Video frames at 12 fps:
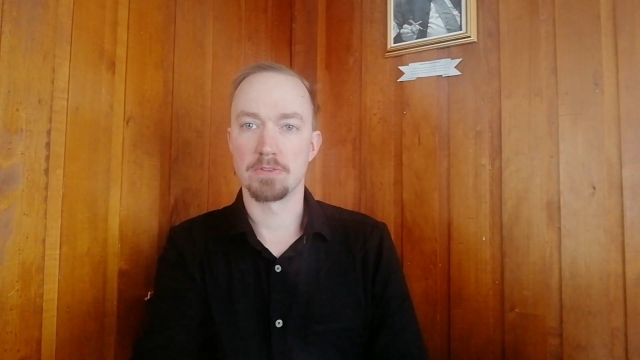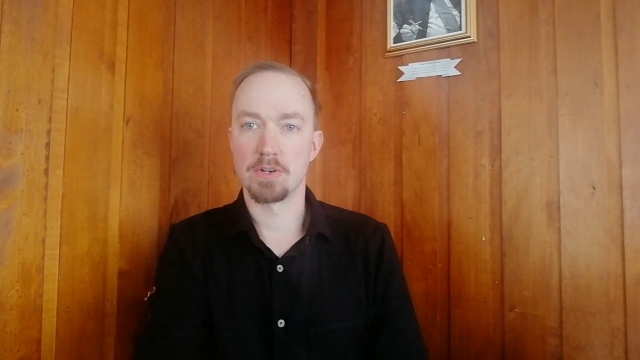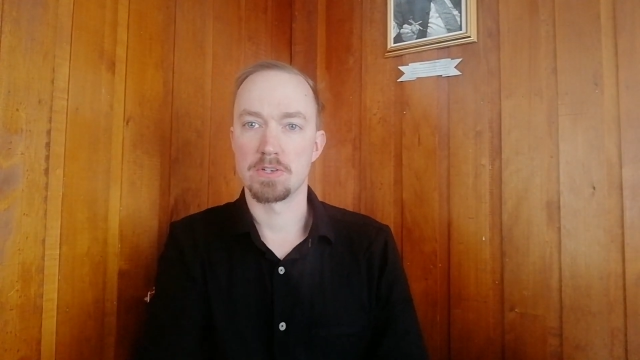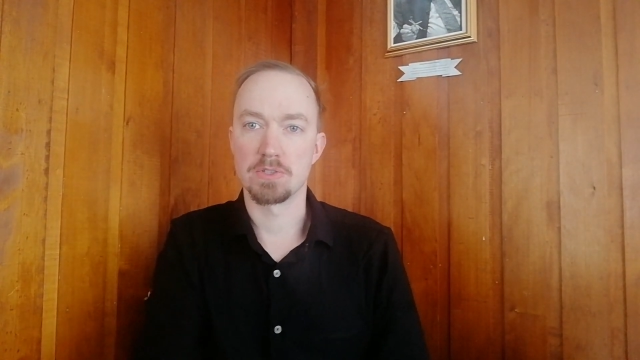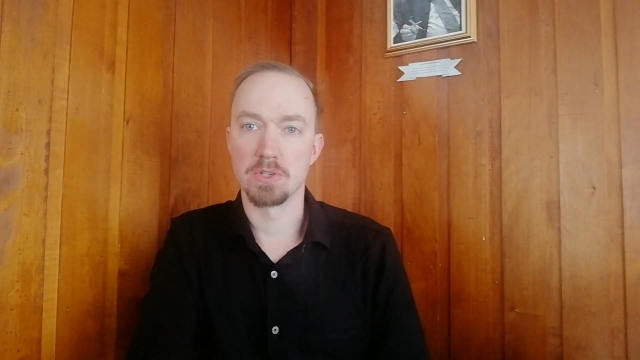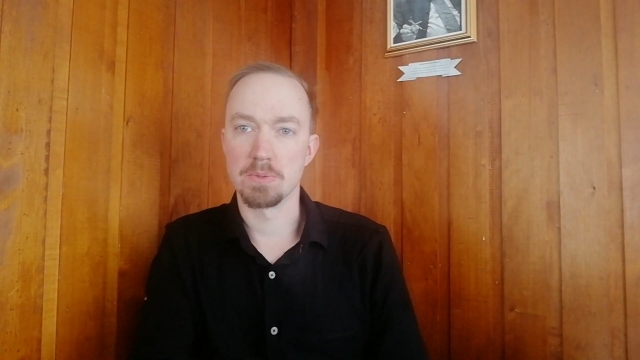
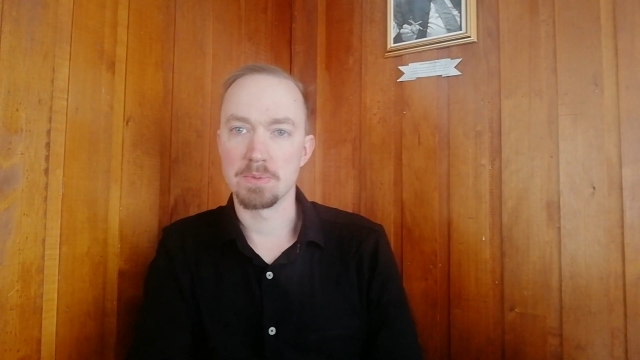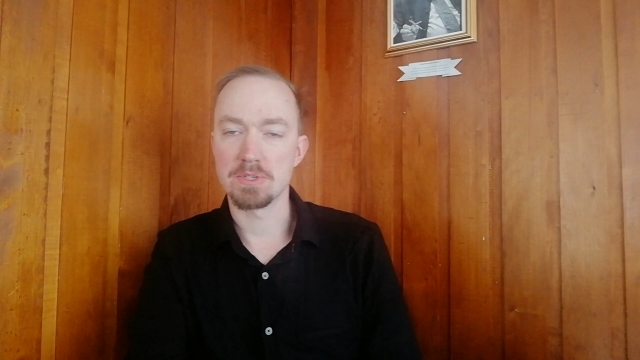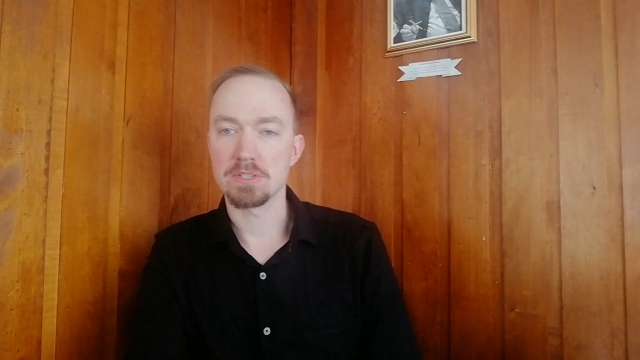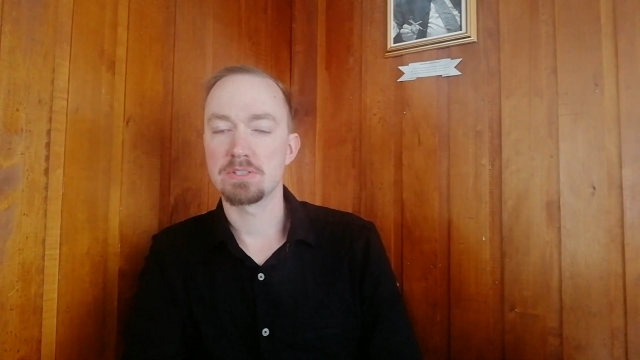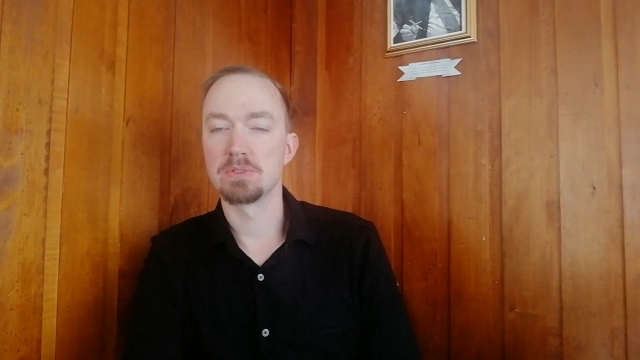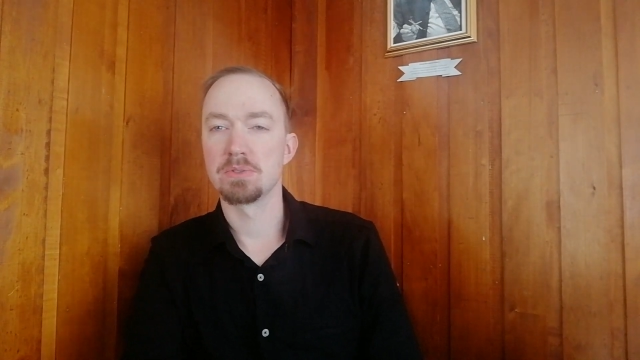October
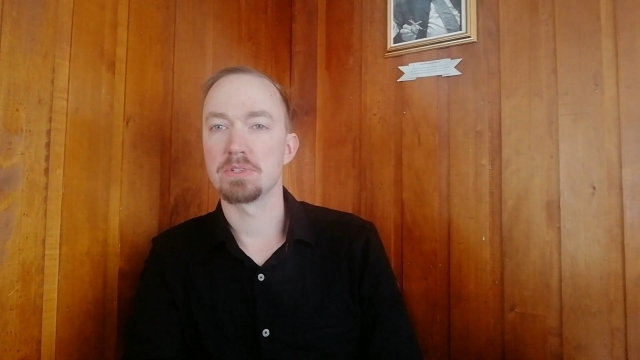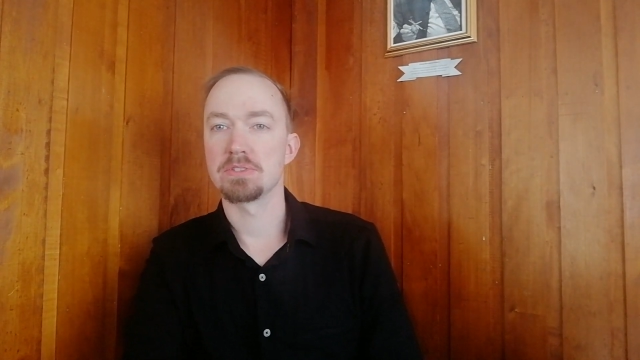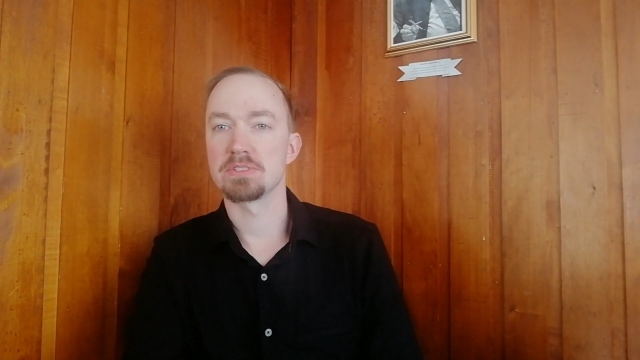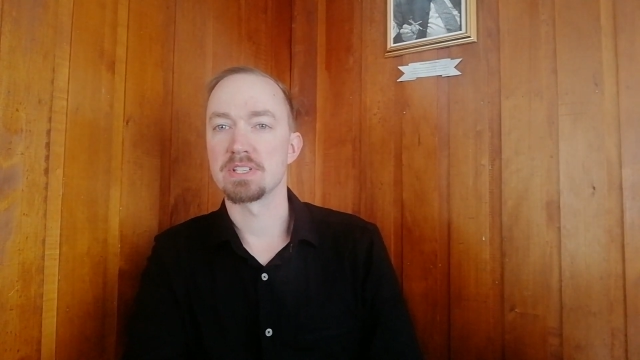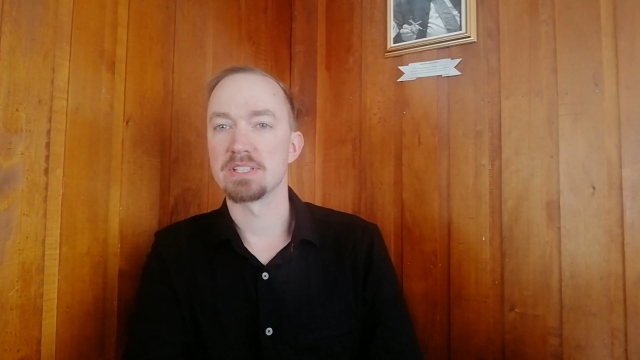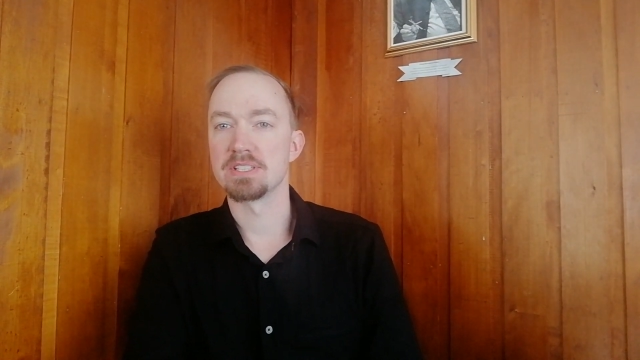
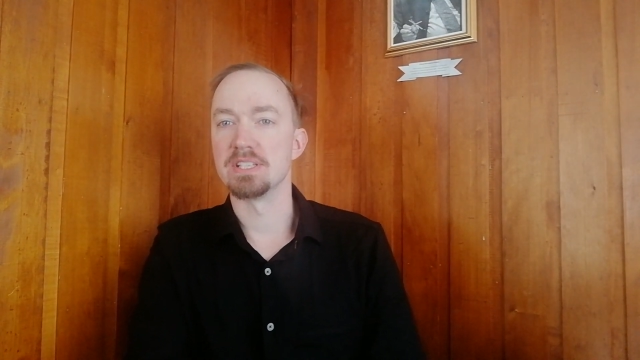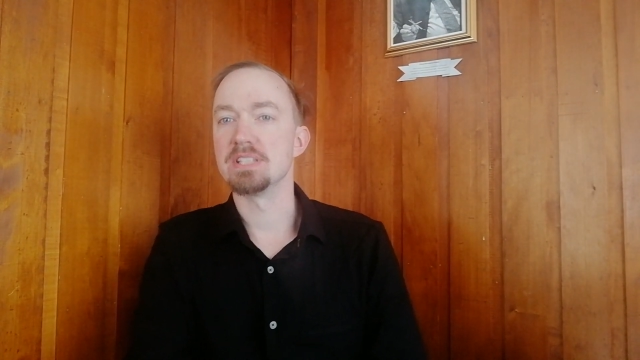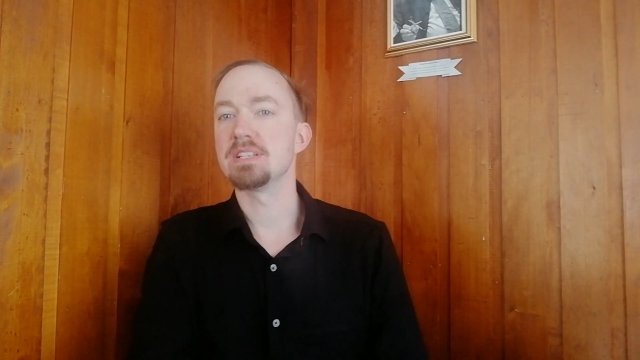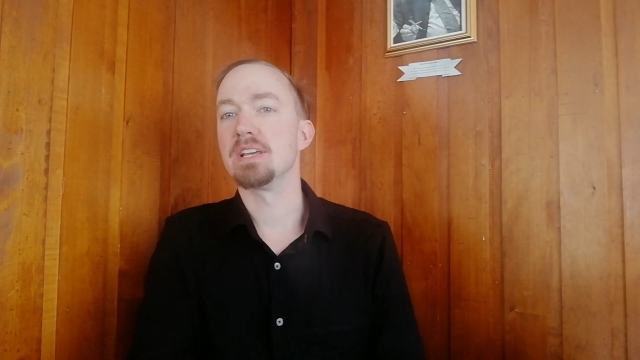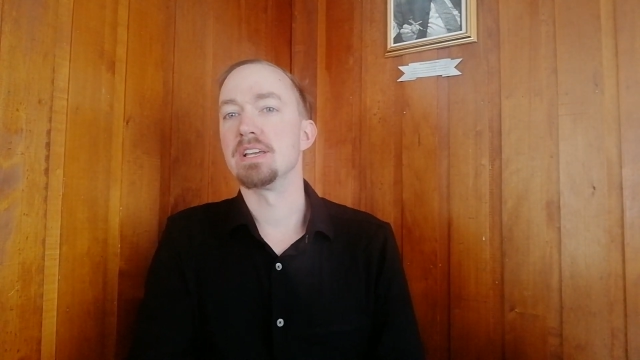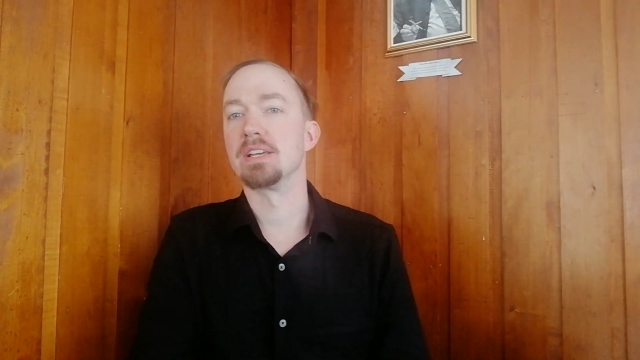2019,
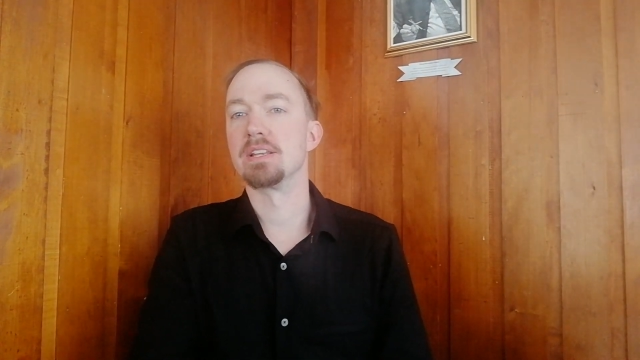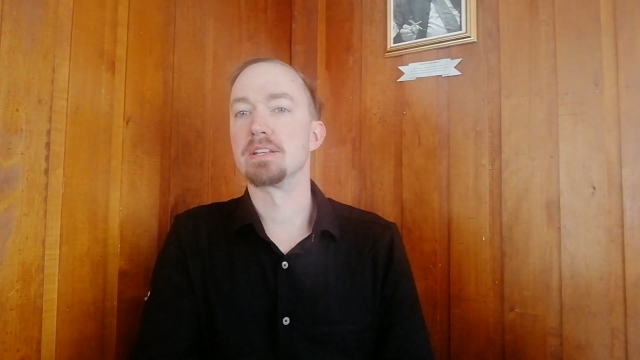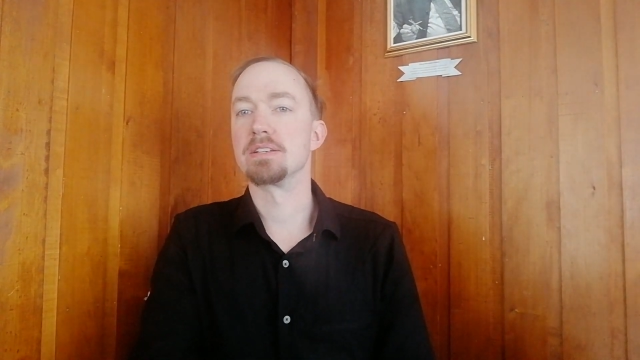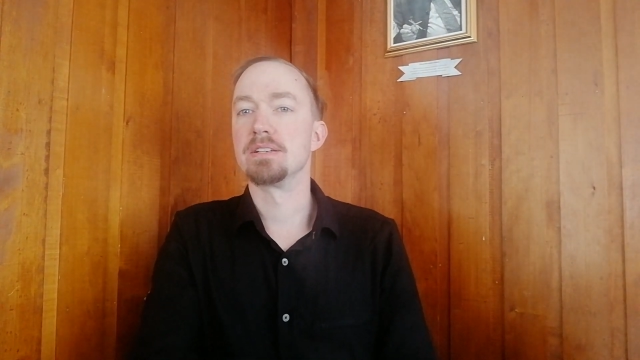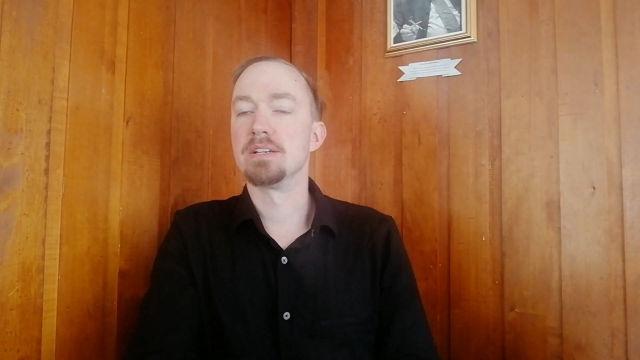and